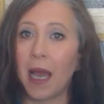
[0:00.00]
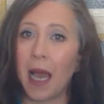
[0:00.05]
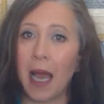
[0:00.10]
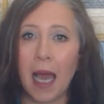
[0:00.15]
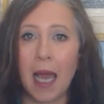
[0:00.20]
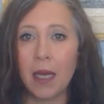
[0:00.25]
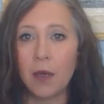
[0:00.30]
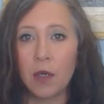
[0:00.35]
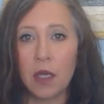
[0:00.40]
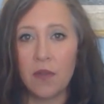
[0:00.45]

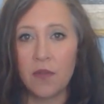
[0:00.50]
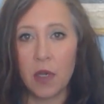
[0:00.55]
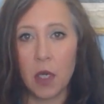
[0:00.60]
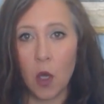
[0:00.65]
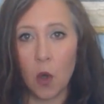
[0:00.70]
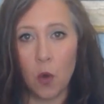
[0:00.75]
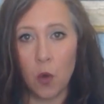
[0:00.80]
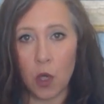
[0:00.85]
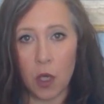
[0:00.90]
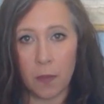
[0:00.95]
I don't even
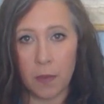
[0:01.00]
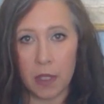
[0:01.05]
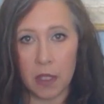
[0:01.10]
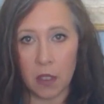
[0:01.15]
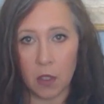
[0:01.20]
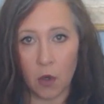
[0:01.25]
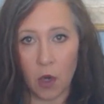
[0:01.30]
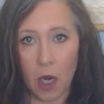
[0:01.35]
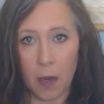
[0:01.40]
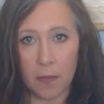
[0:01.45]
know who committed
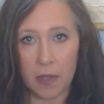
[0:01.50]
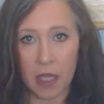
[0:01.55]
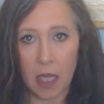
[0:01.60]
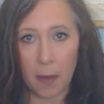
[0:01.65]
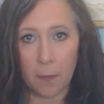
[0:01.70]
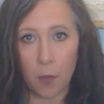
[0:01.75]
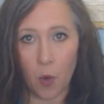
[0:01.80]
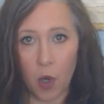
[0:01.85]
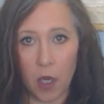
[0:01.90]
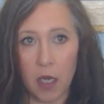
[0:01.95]
the crime at
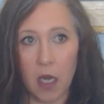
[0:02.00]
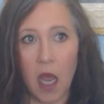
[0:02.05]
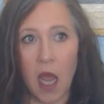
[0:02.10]
that point.